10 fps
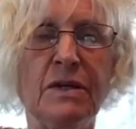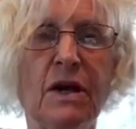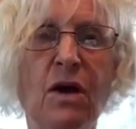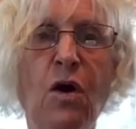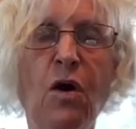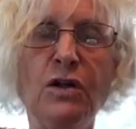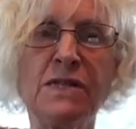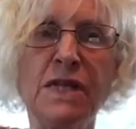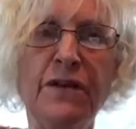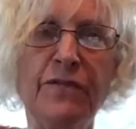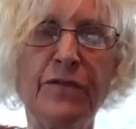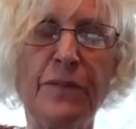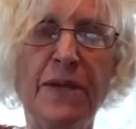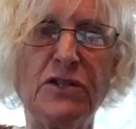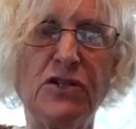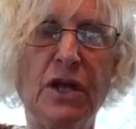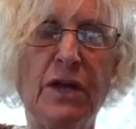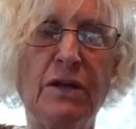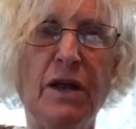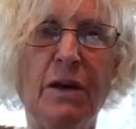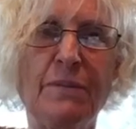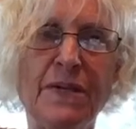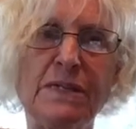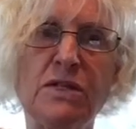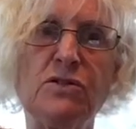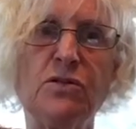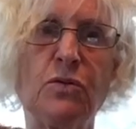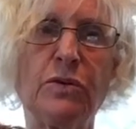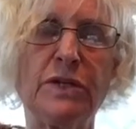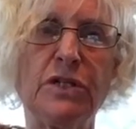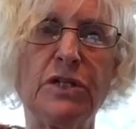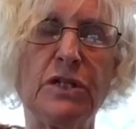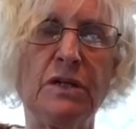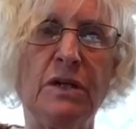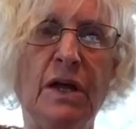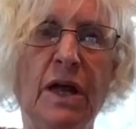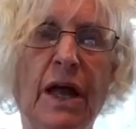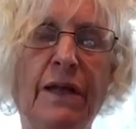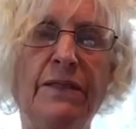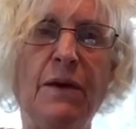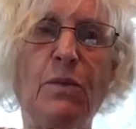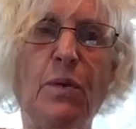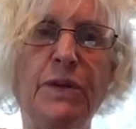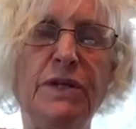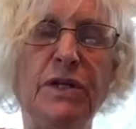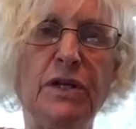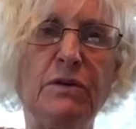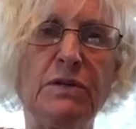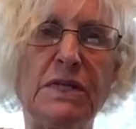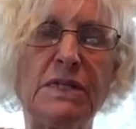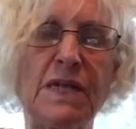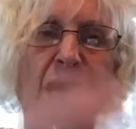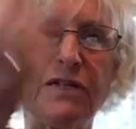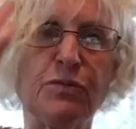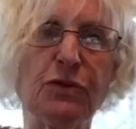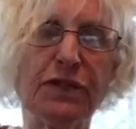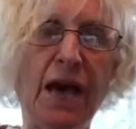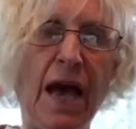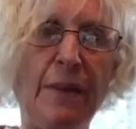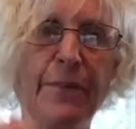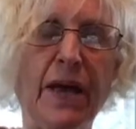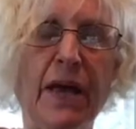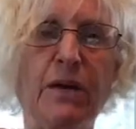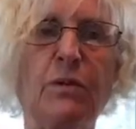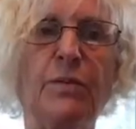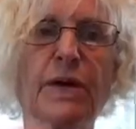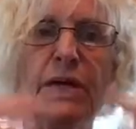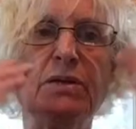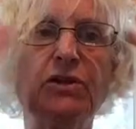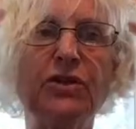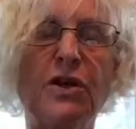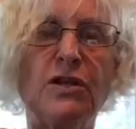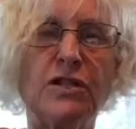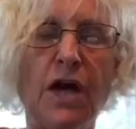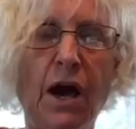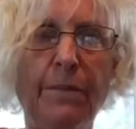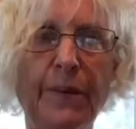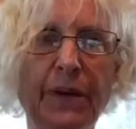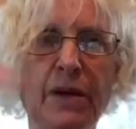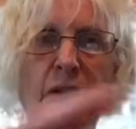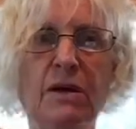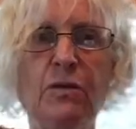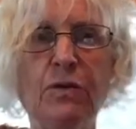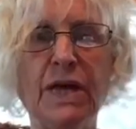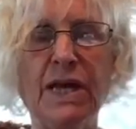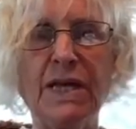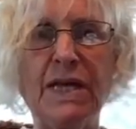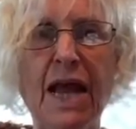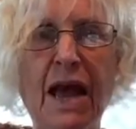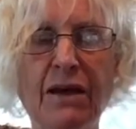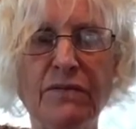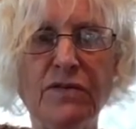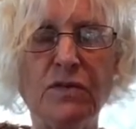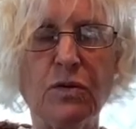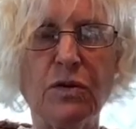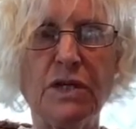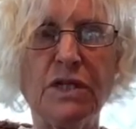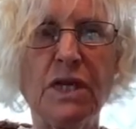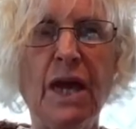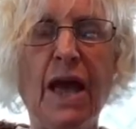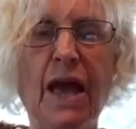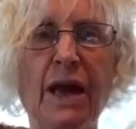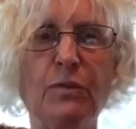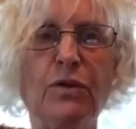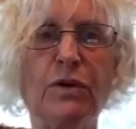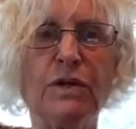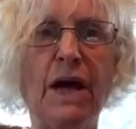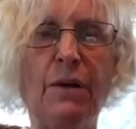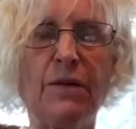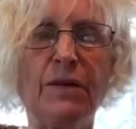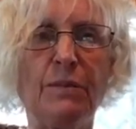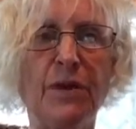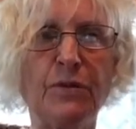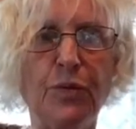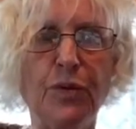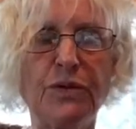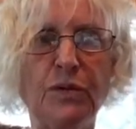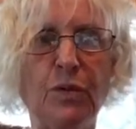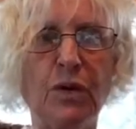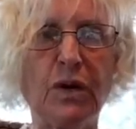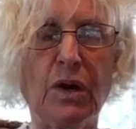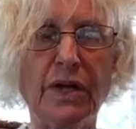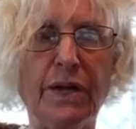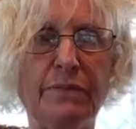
holds the information, but it's in storage. And then what we do is, as we're tapping, we're bringing the charge up, we're getting it out of storage, and we're allowing the motherboard to work on it.